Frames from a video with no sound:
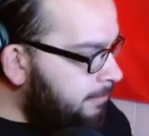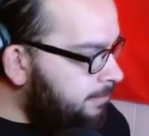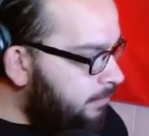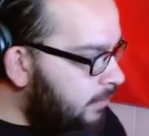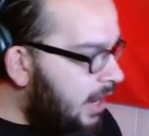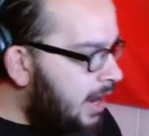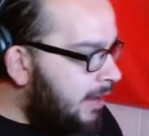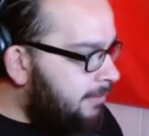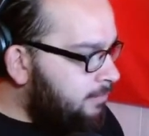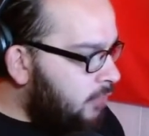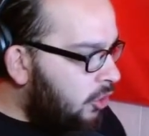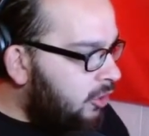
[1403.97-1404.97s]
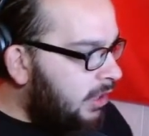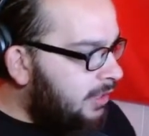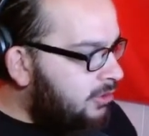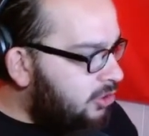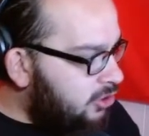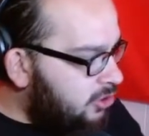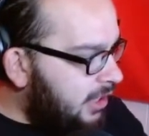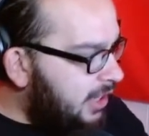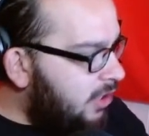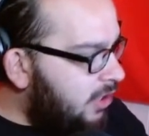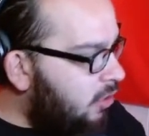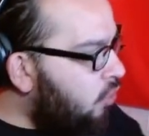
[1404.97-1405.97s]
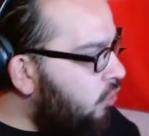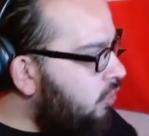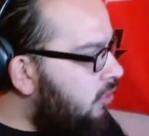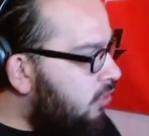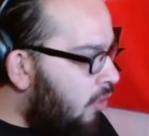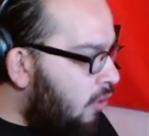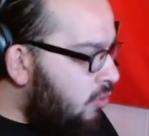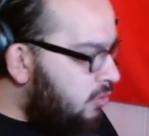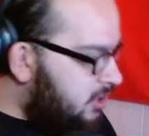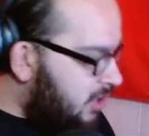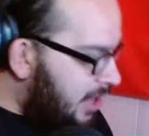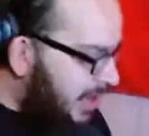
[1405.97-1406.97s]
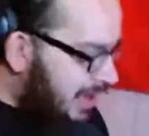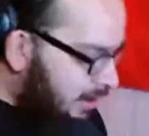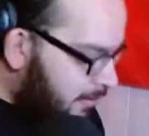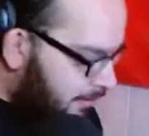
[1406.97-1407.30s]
Yeah, or like just like an old Crow Sting.